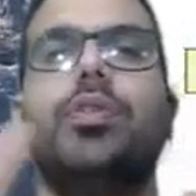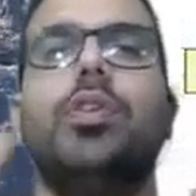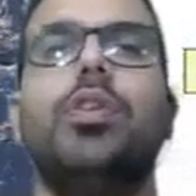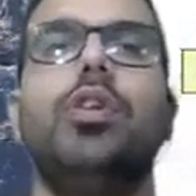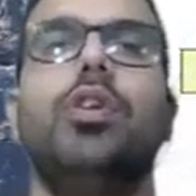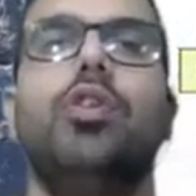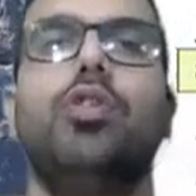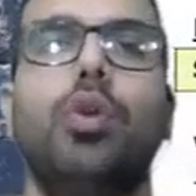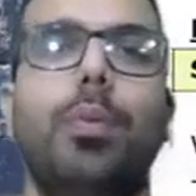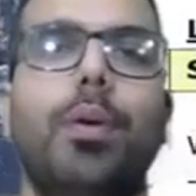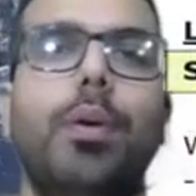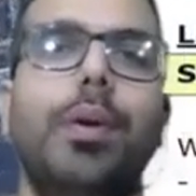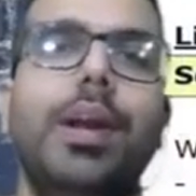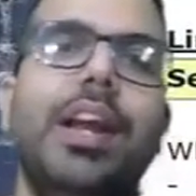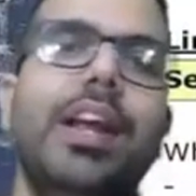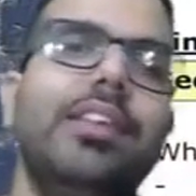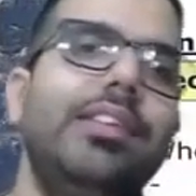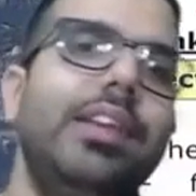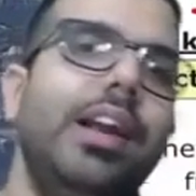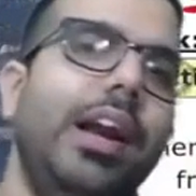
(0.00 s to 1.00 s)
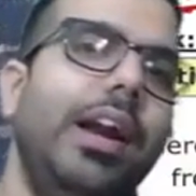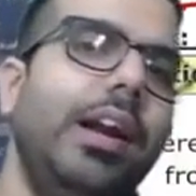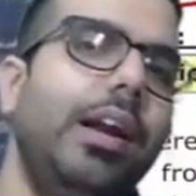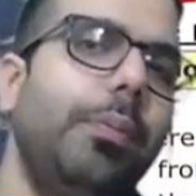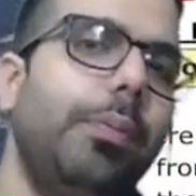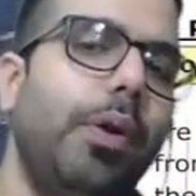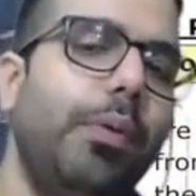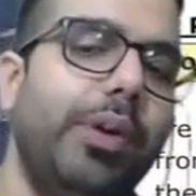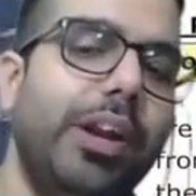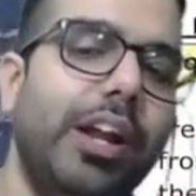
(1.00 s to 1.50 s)
So, Baba National
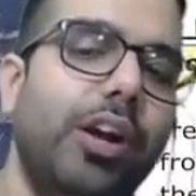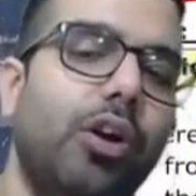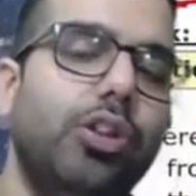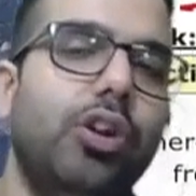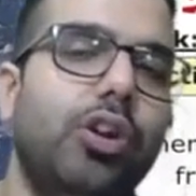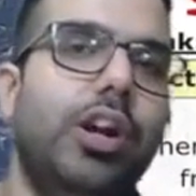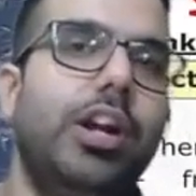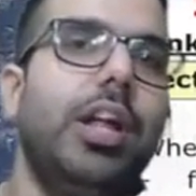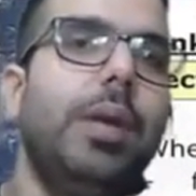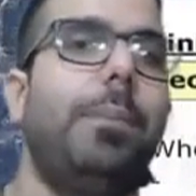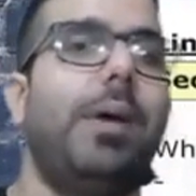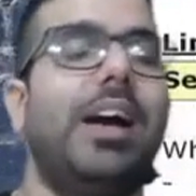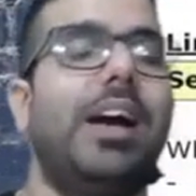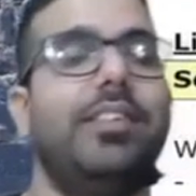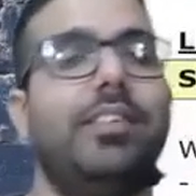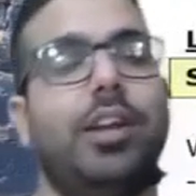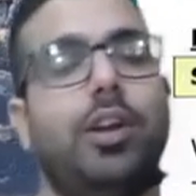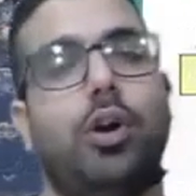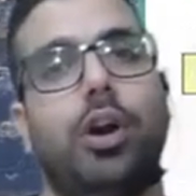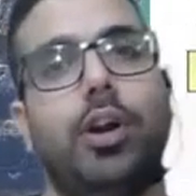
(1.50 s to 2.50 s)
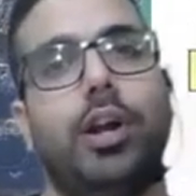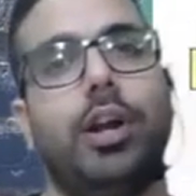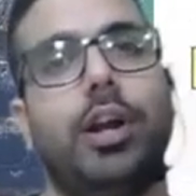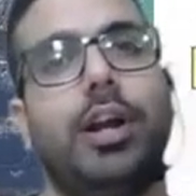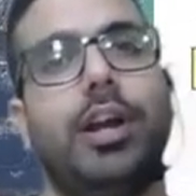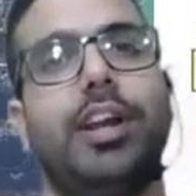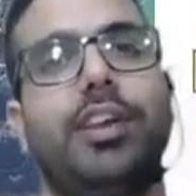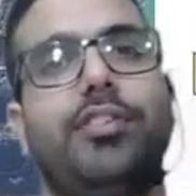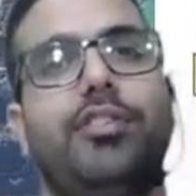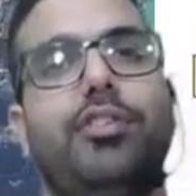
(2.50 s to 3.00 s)
Anti-Profiting Authority passed an order
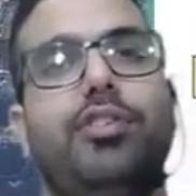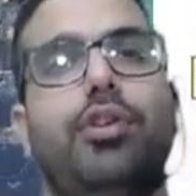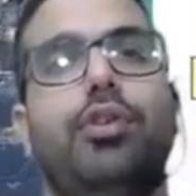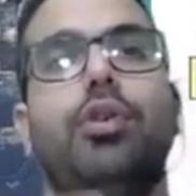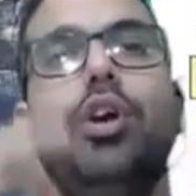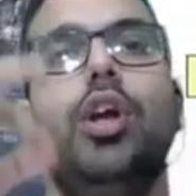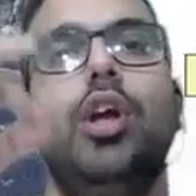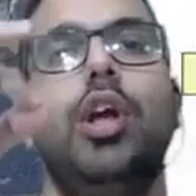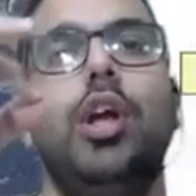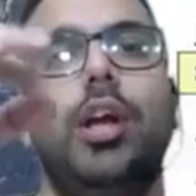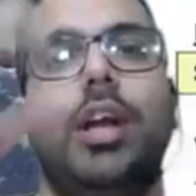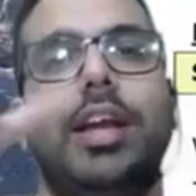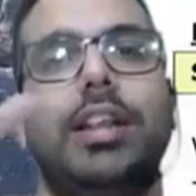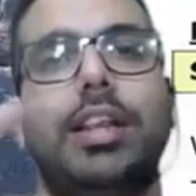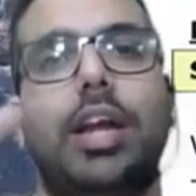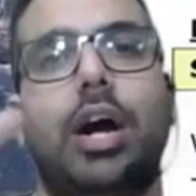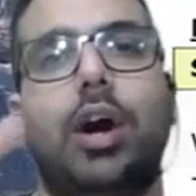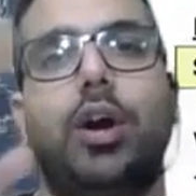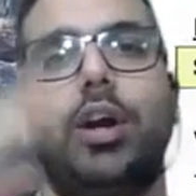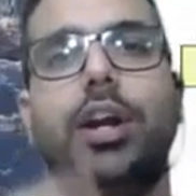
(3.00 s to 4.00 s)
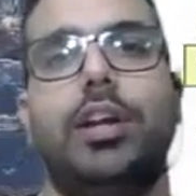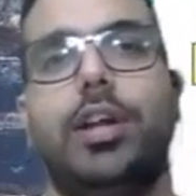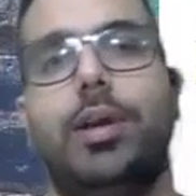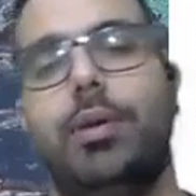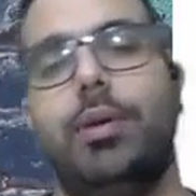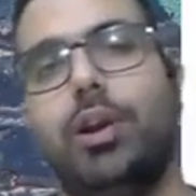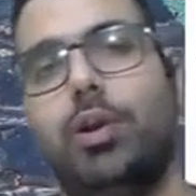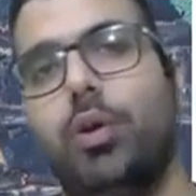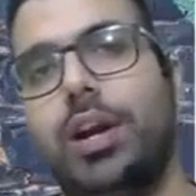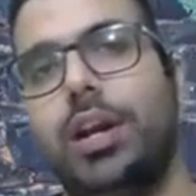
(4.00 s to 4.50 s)
against you. In the order, they will
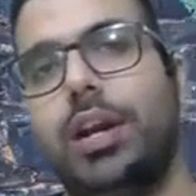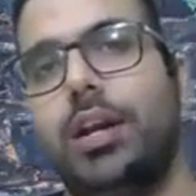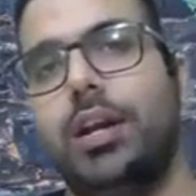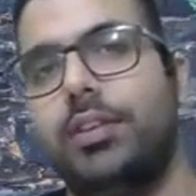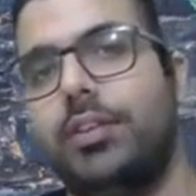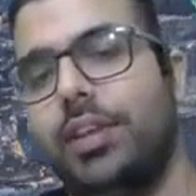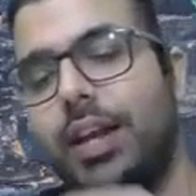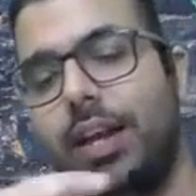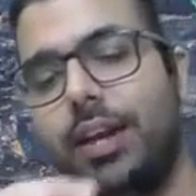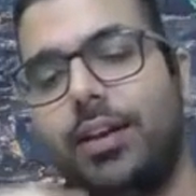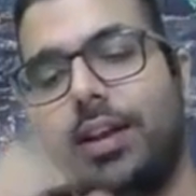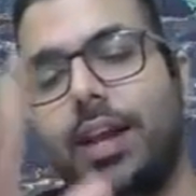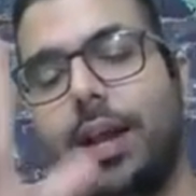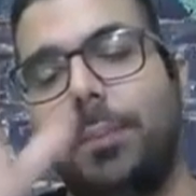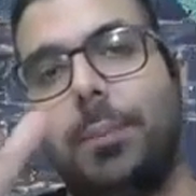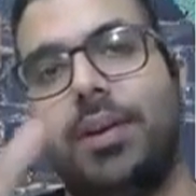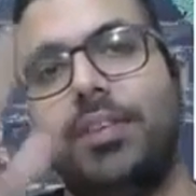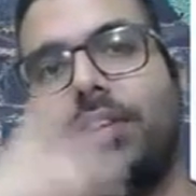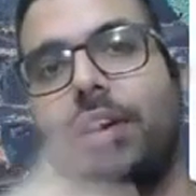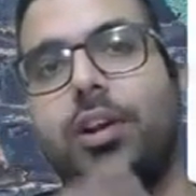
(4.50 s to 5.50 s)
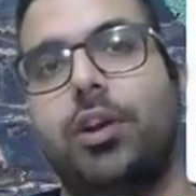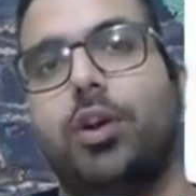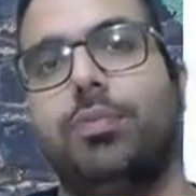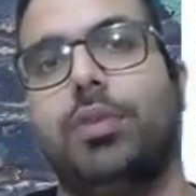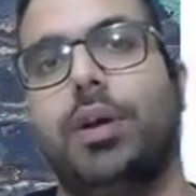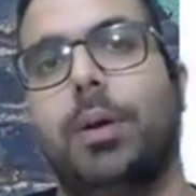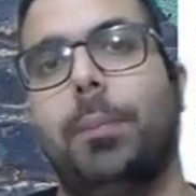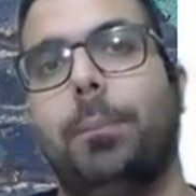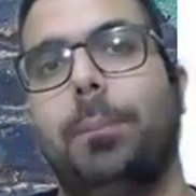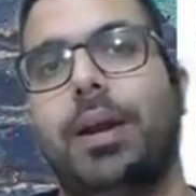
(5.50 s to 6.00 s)
go ahead and say 10% of
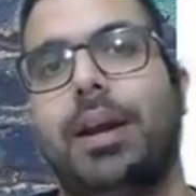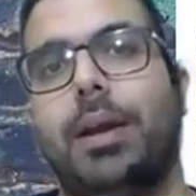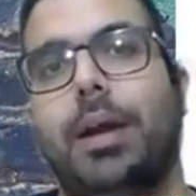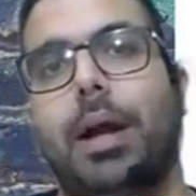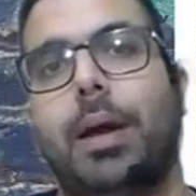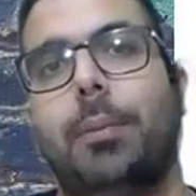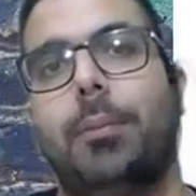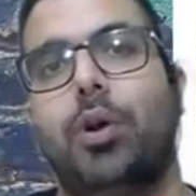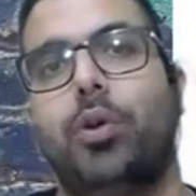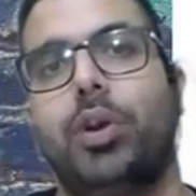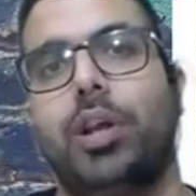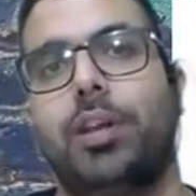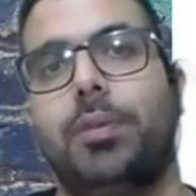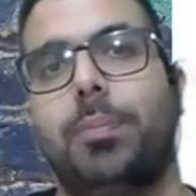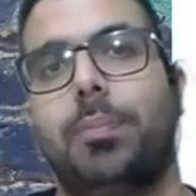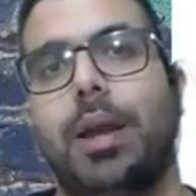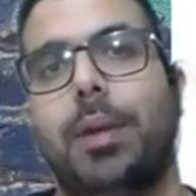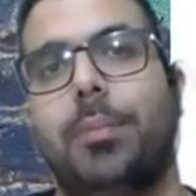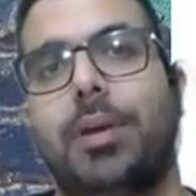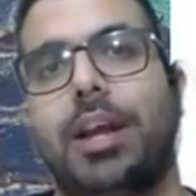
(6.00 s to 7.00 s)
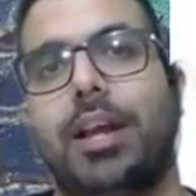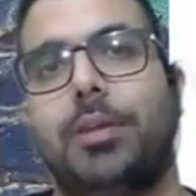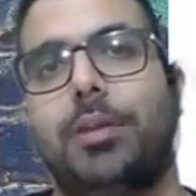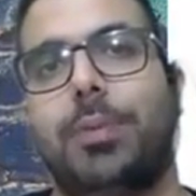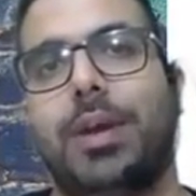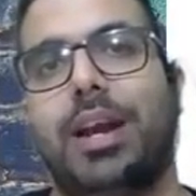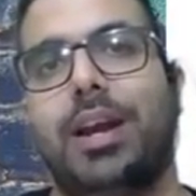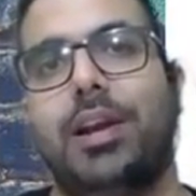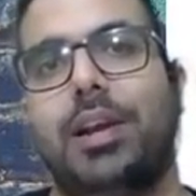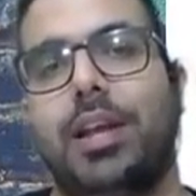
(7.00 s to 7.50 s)
the amount is payable as
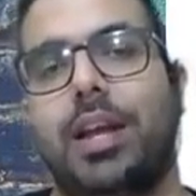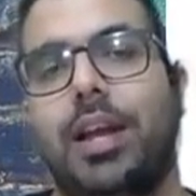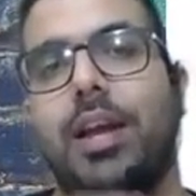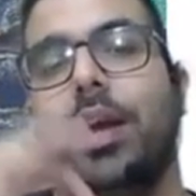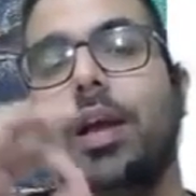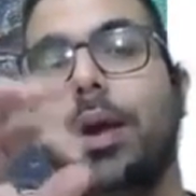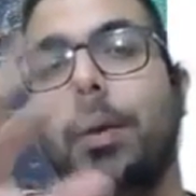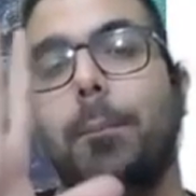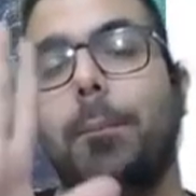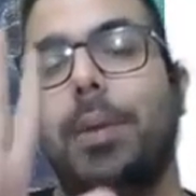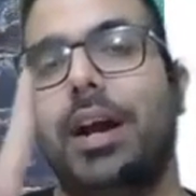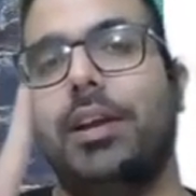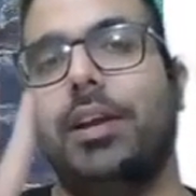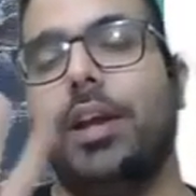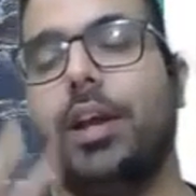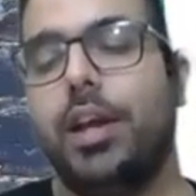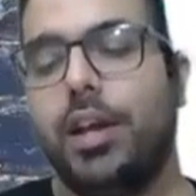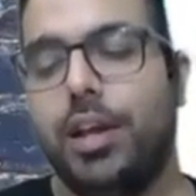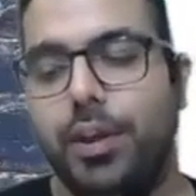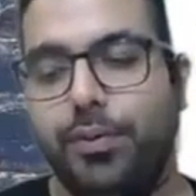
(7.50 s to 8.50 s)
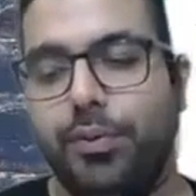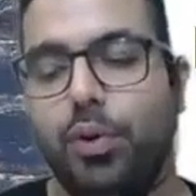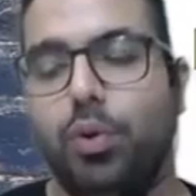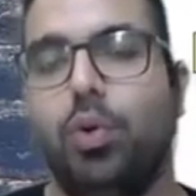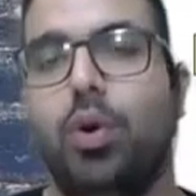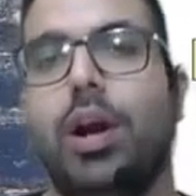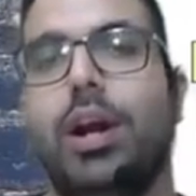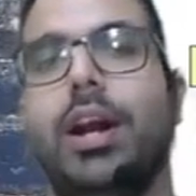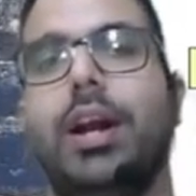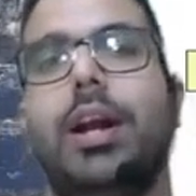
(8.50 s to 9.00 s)
penalty. But if you go
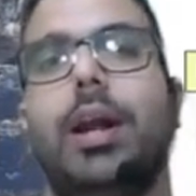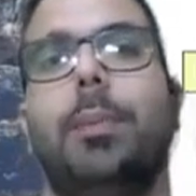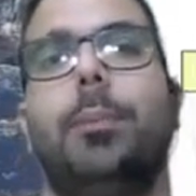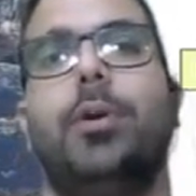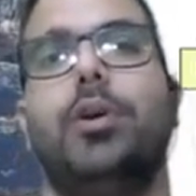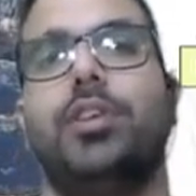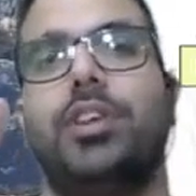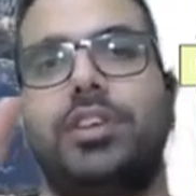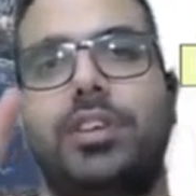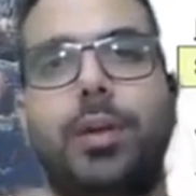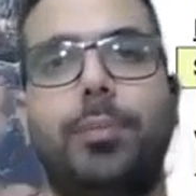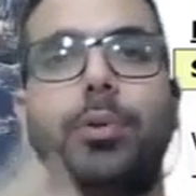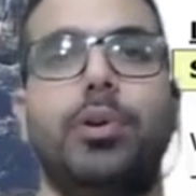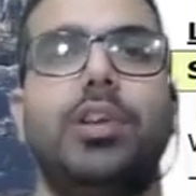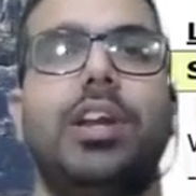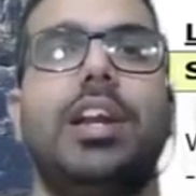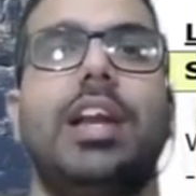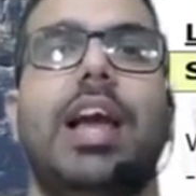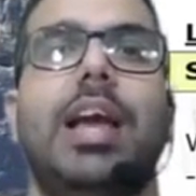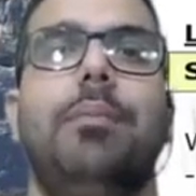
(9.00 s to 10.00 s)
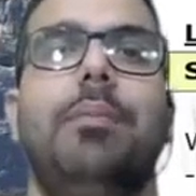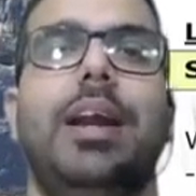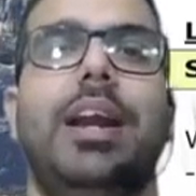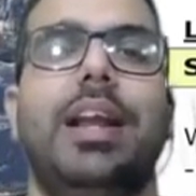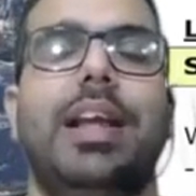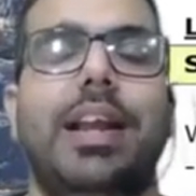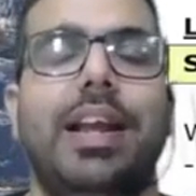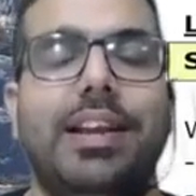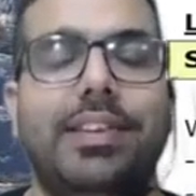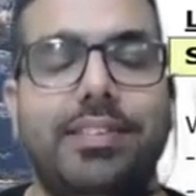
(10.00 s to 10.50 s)
ahead and deposit, supposedly I made an
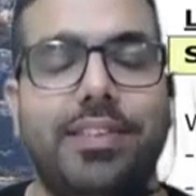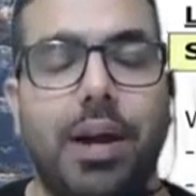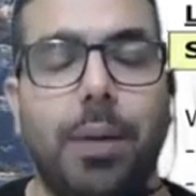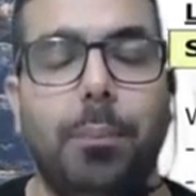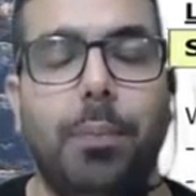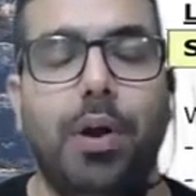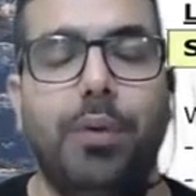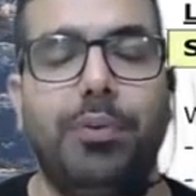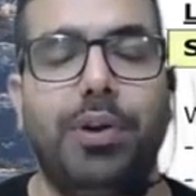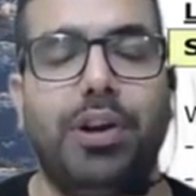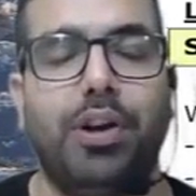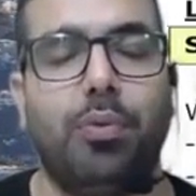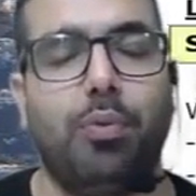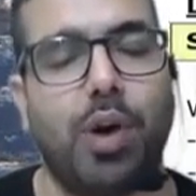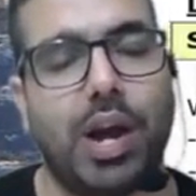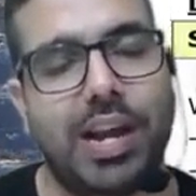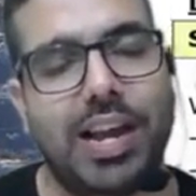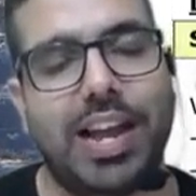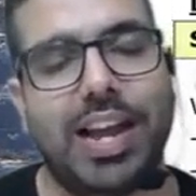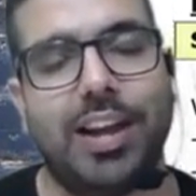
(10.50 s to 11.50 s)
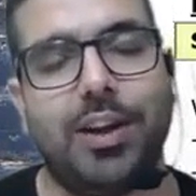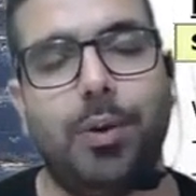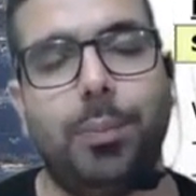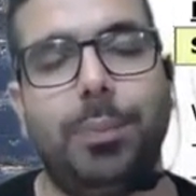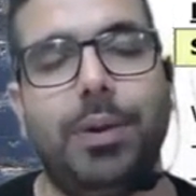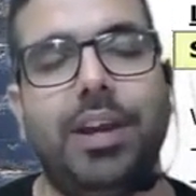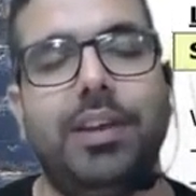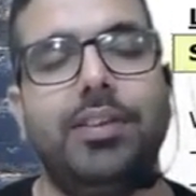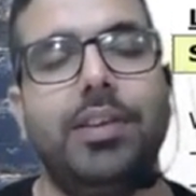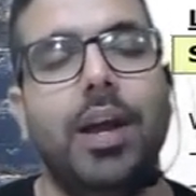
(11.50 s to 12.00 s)
extra profit of 1 lakh
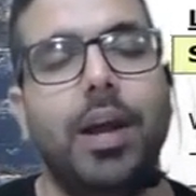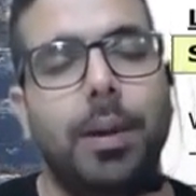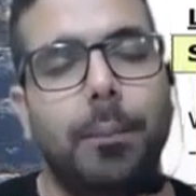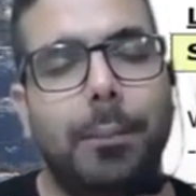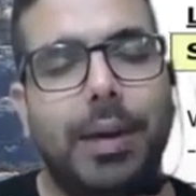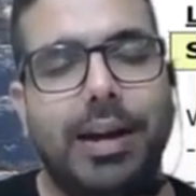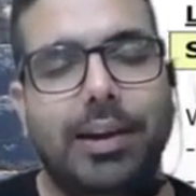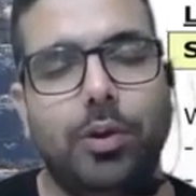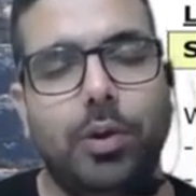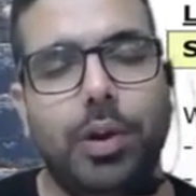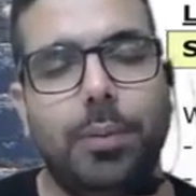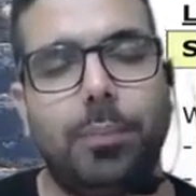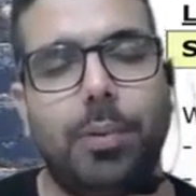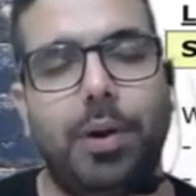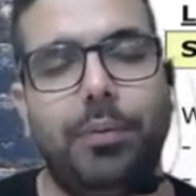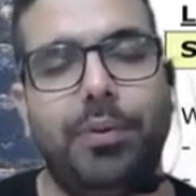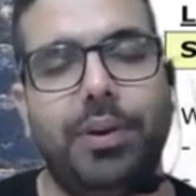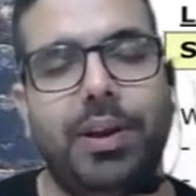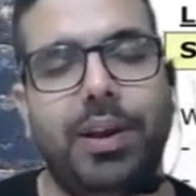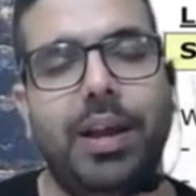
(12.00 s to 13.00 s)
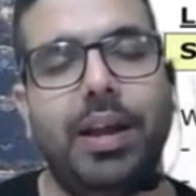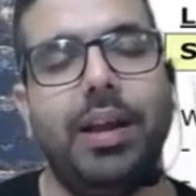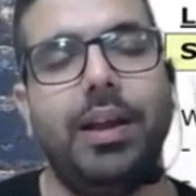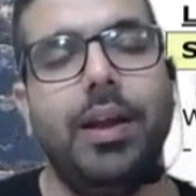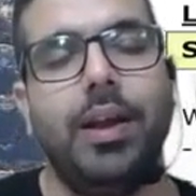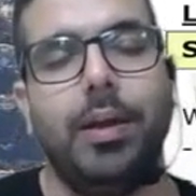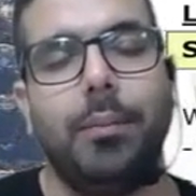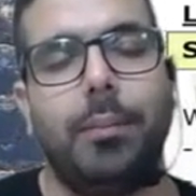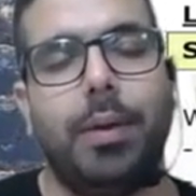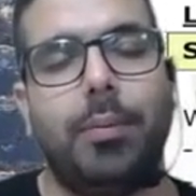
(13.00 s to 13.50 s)
rupees by doing profiteering,
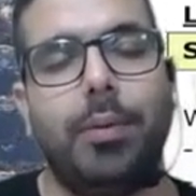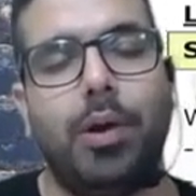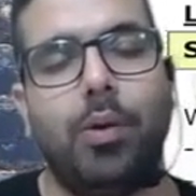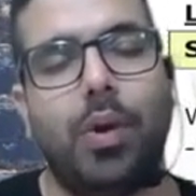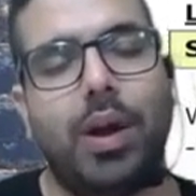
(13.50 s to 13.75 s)
Baba 1